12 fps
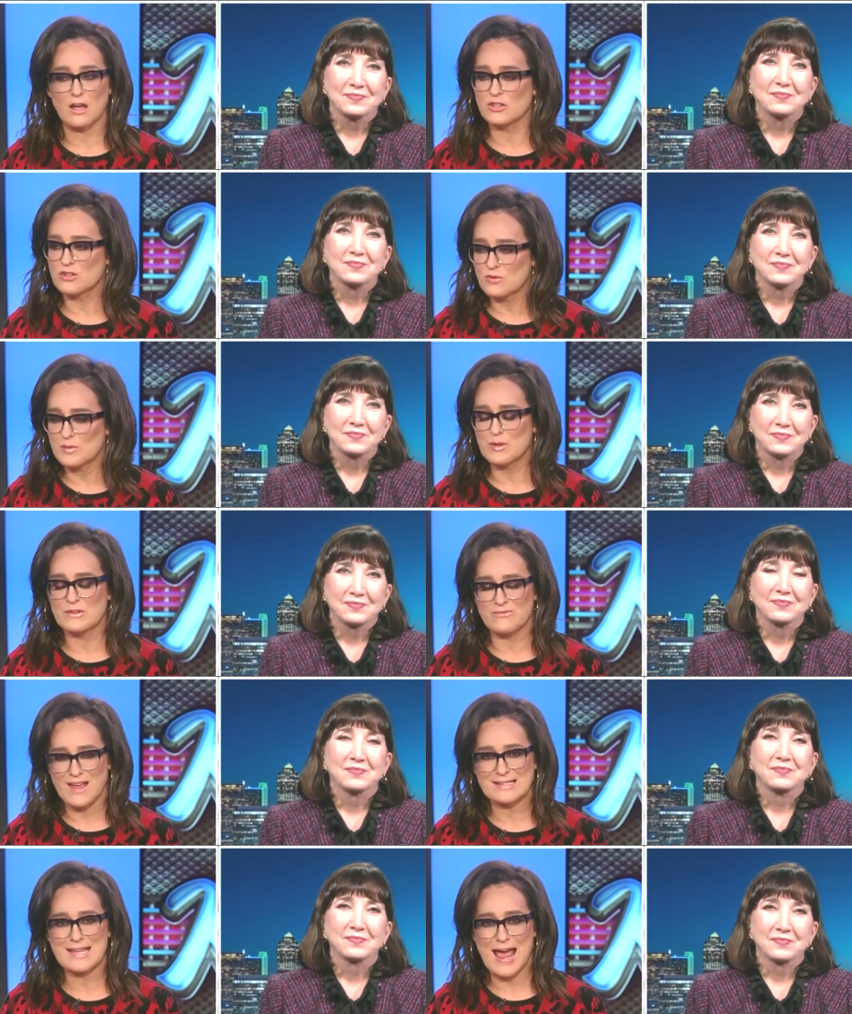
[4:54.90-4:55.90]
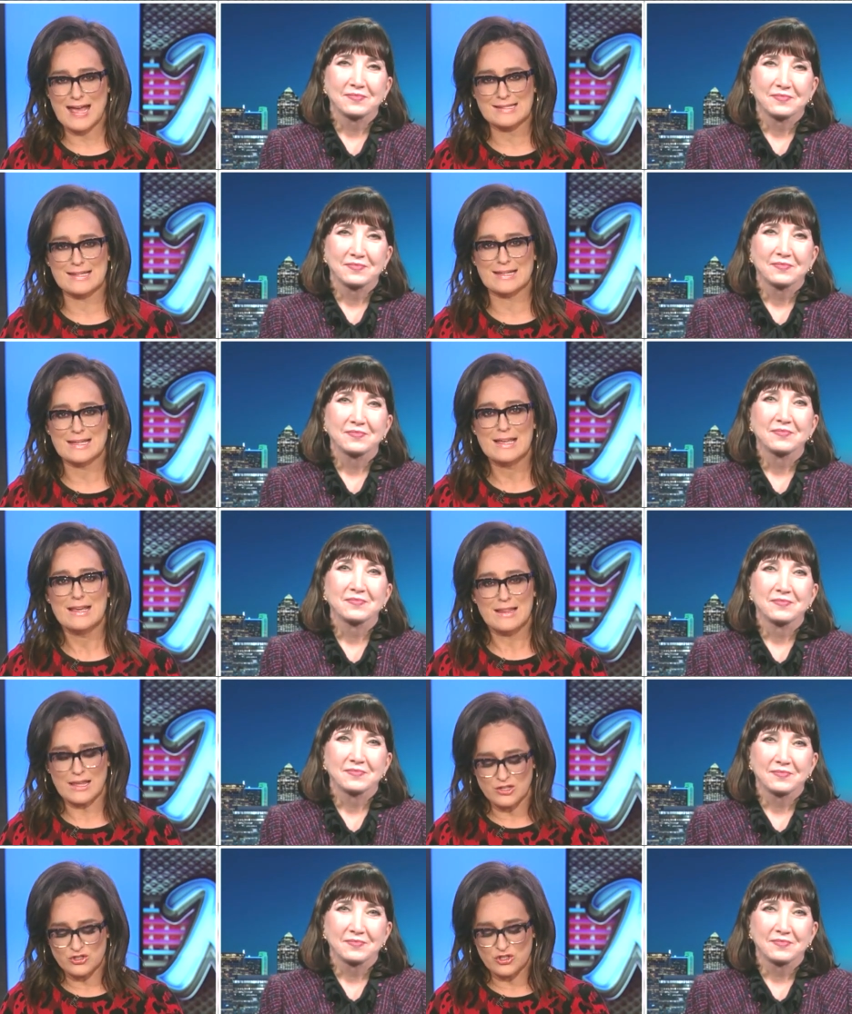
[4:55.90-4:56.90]
Speaker 1: you have been fantastic.
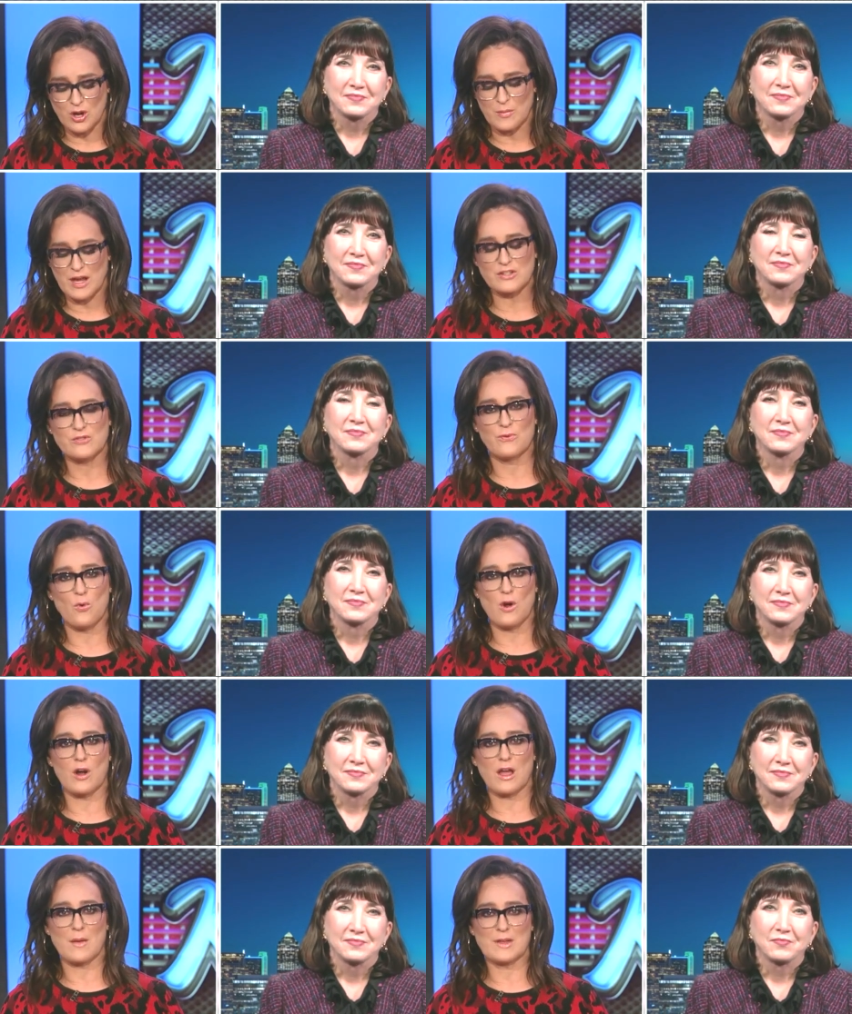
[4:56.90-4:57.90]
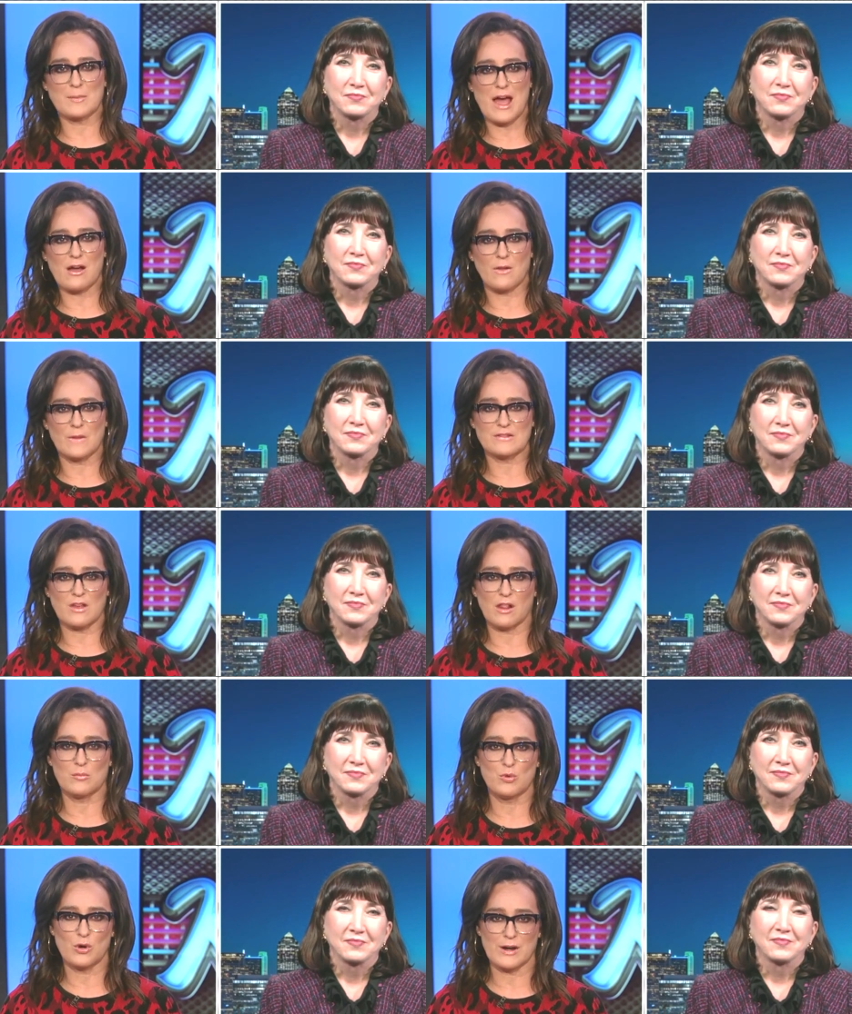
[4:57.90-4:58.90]
Thank you so much for coming back on this all
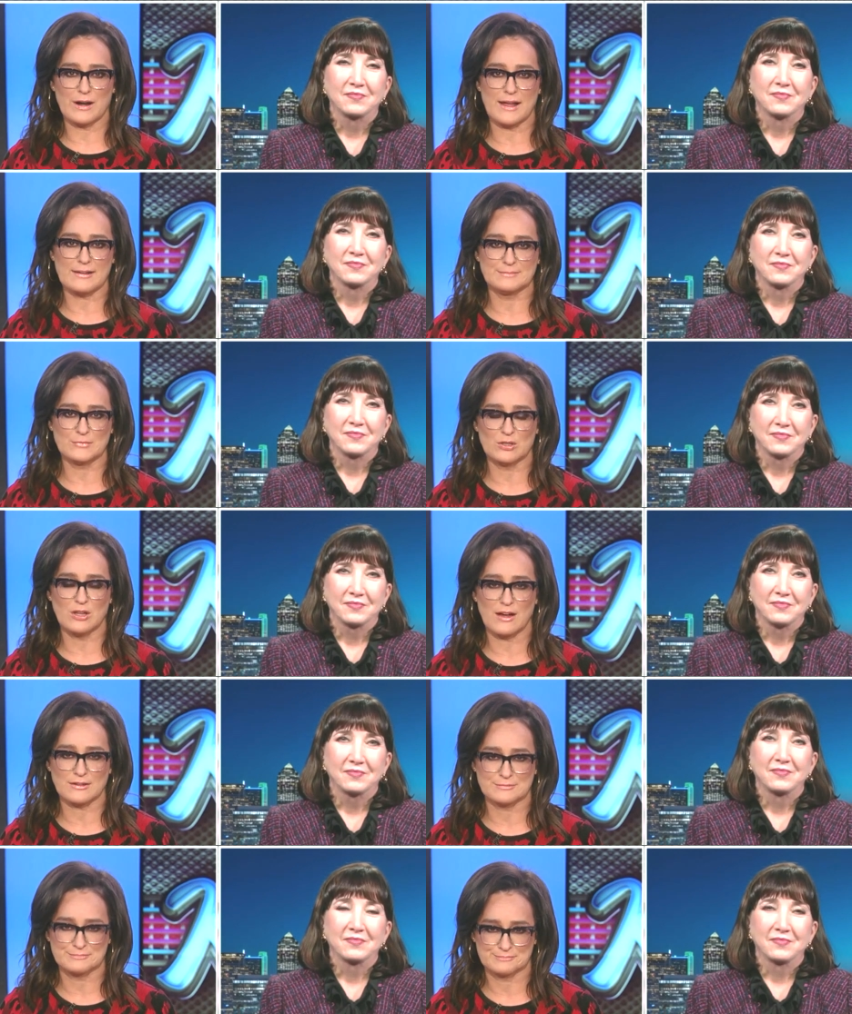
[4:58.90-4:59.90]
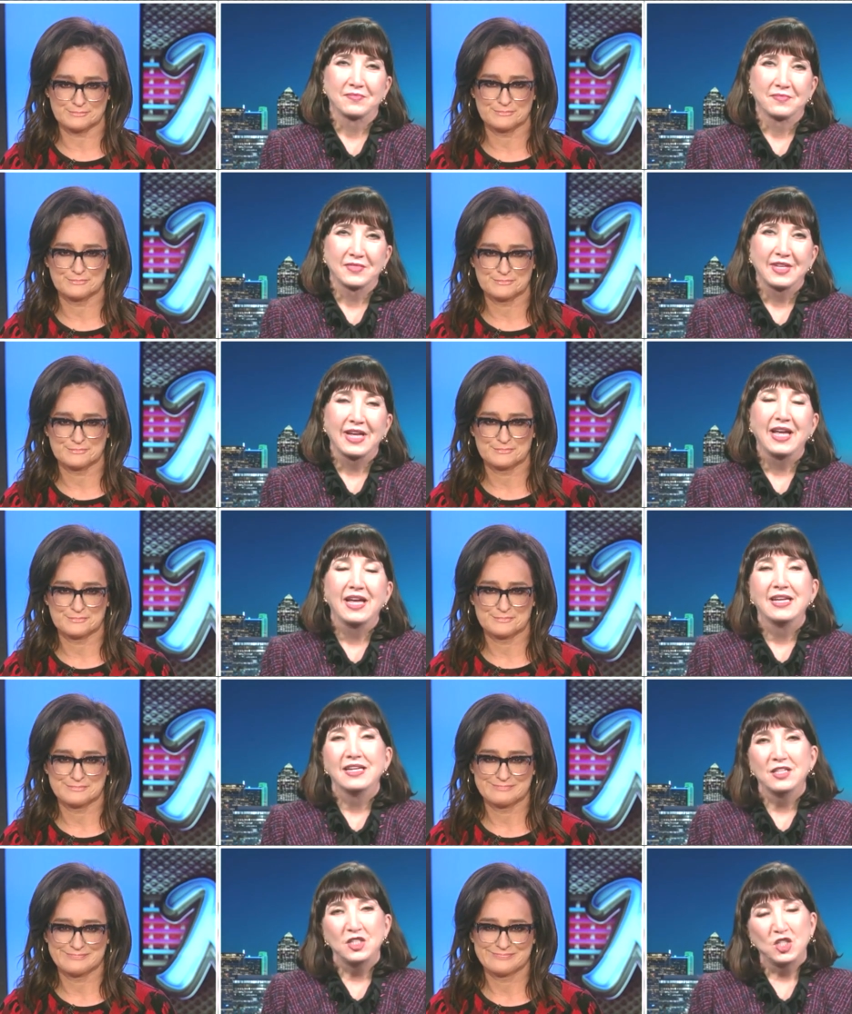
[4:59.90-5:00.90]
important night. Good luck.
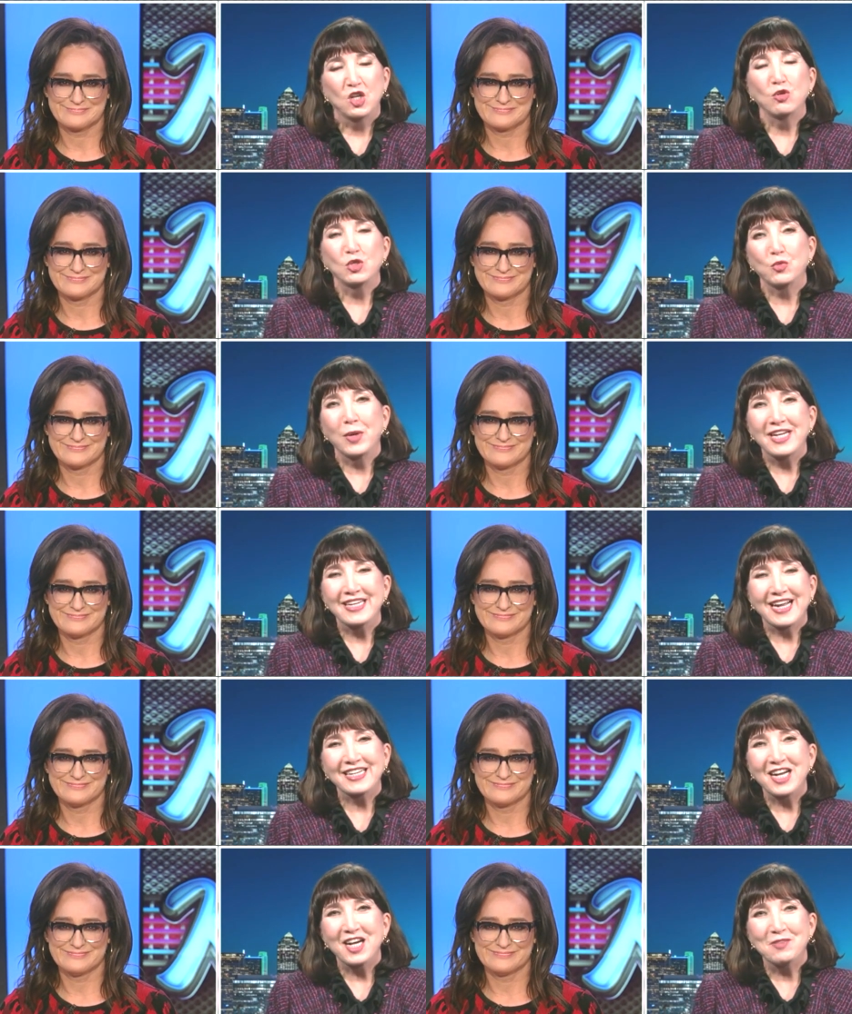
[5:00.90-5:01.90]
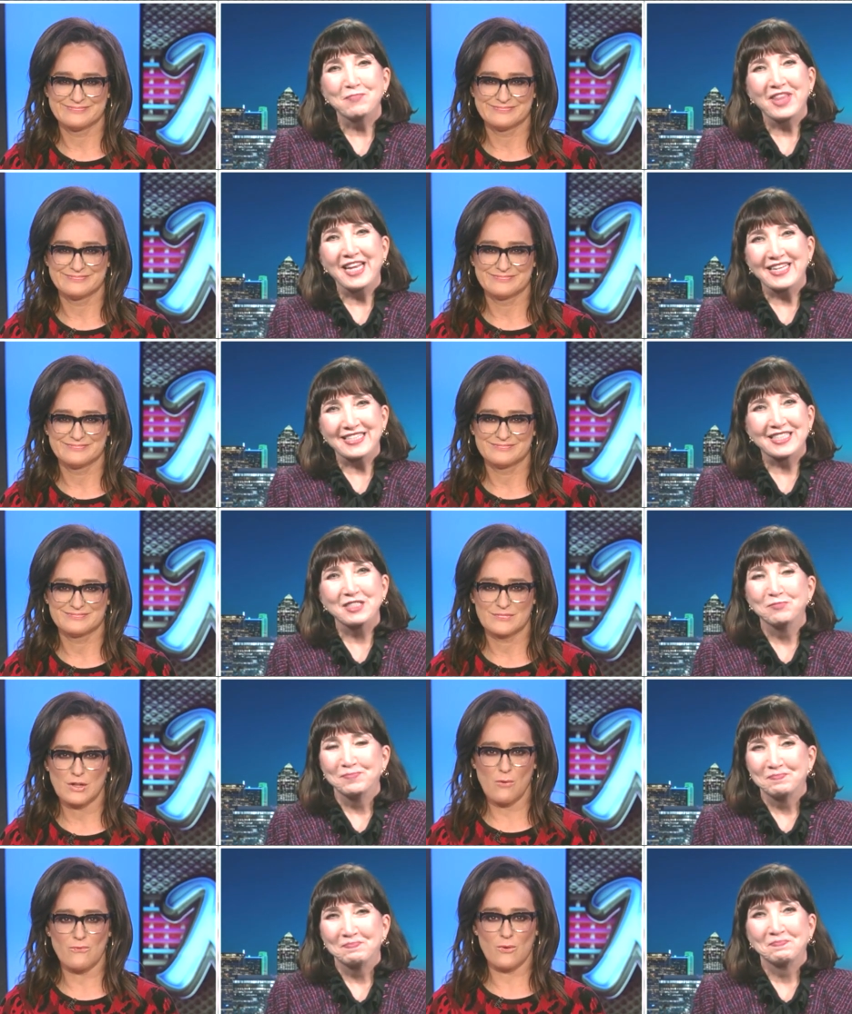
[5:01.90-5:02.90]
Speaker 2: Jo20.com. Thanks.
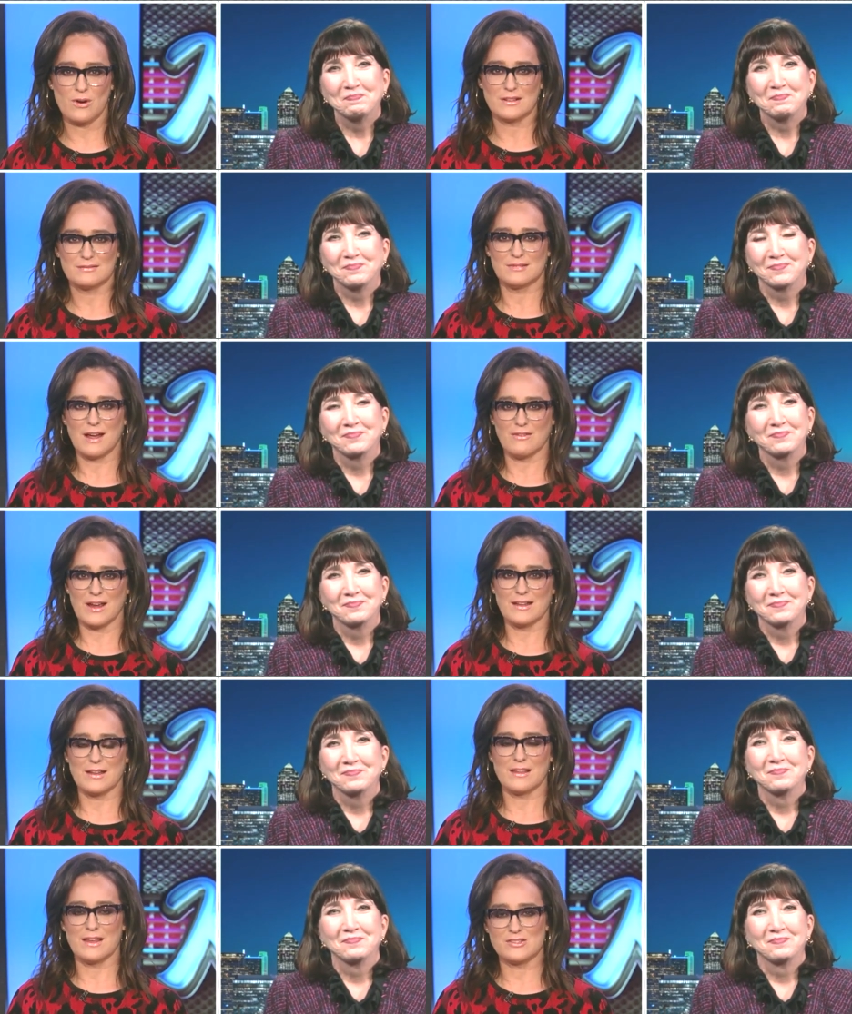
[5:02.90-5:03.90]
Go for it. All right, and that's